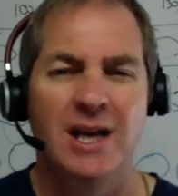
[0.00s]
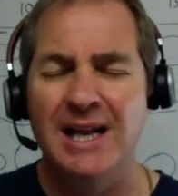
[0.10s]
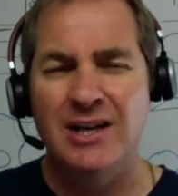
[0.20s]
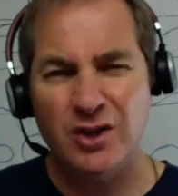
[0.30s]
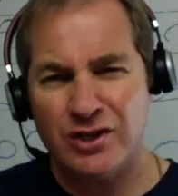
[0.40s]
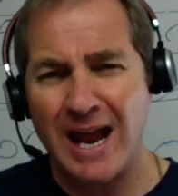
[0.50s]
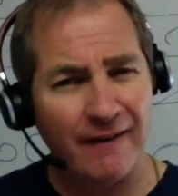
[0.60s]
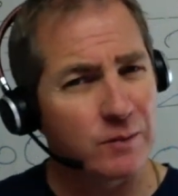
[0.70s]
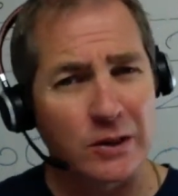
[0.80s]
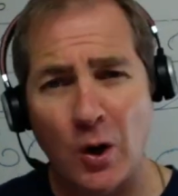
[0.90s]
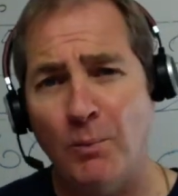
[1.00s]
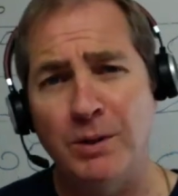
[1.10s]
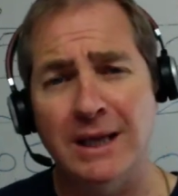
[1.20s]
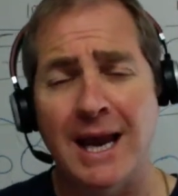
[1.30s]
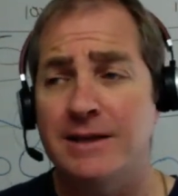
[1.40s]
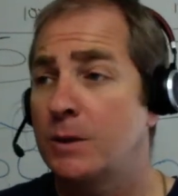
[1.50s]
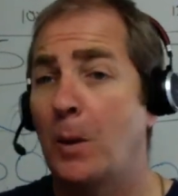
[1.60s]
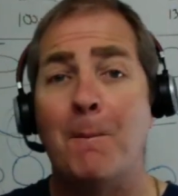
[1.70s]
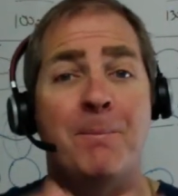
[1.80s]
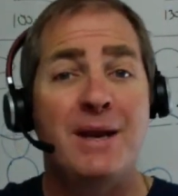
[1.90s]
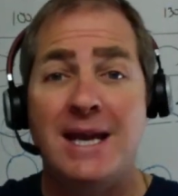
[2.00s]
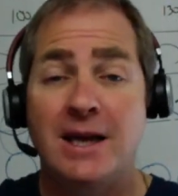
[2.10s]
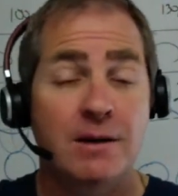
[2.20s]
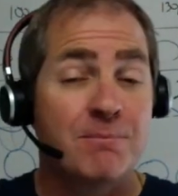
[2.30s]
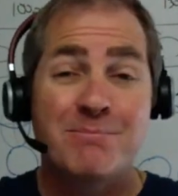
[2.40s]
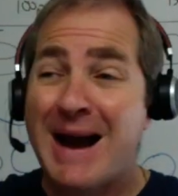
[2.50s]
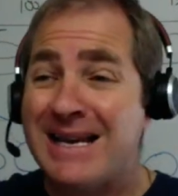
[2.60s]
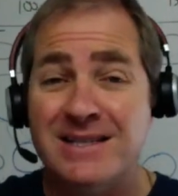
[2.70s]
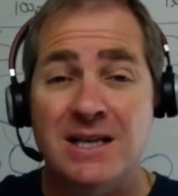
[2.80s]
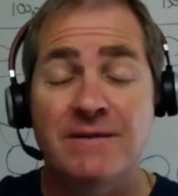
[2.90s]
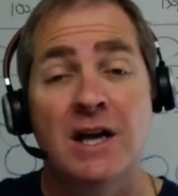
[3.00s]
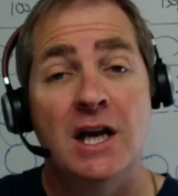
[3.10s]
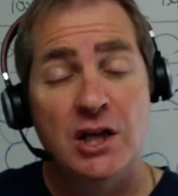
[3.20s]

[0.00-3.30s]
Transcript: It doesn't have to be complicated or big and massive.